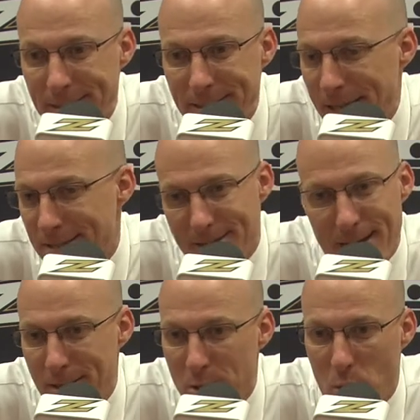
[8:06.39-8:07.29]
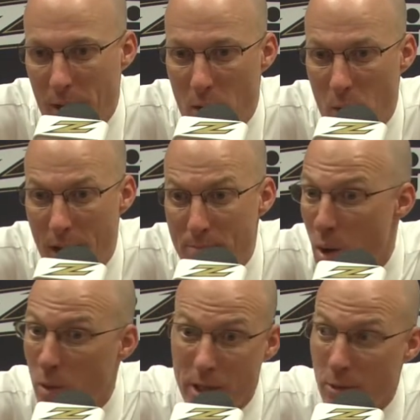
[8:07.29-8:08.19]
Kent State could have went our way.
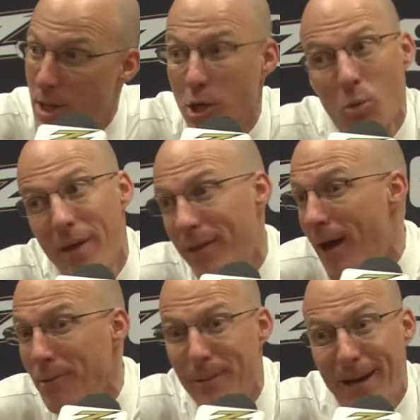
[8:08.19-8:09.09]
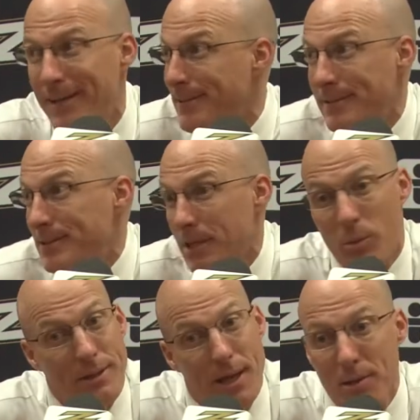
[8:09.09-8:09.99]
Bowling Green could have went the other way.
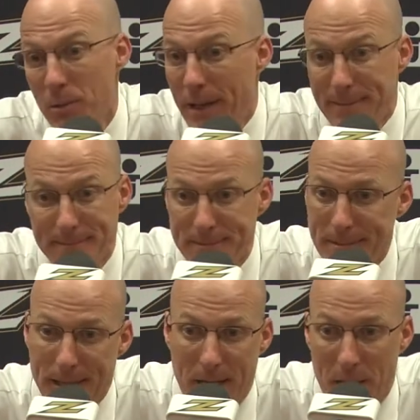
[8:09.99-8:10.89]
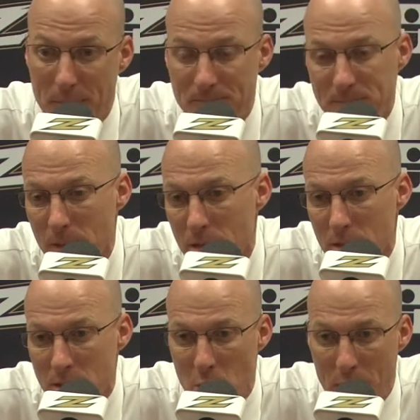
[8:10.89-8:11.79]
You
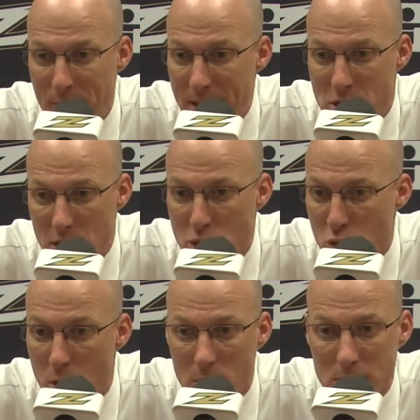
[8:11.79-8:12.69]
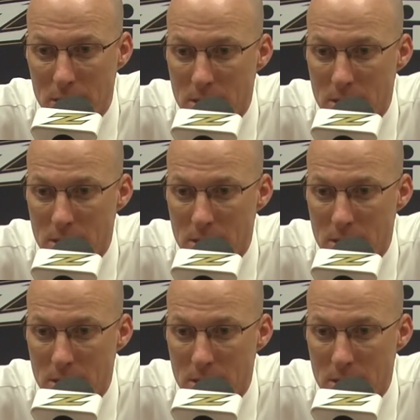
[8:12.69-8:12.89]
know, we beat Central.